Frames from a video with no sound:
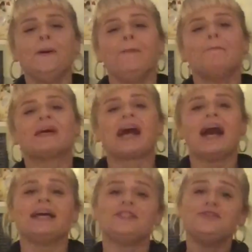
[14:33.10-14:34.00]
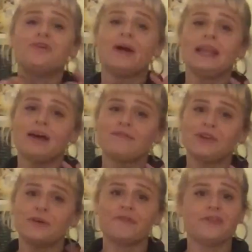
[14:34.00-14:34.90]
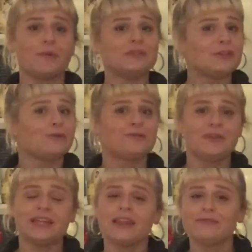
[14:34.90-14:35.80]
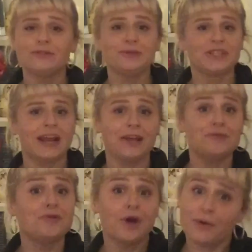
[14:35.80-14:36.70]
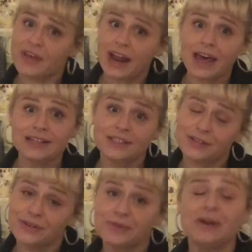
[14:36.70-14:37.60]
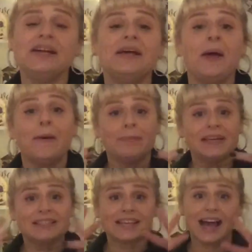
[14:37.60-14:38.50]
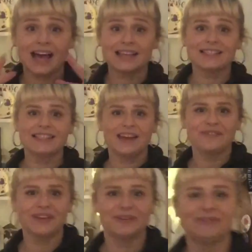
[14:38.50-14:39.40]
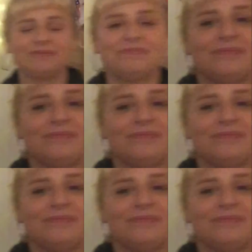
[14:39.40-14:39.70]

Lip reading: But guys, you know I love you. If no one told you they love you today, you know that I do. Peace, guys. Love you.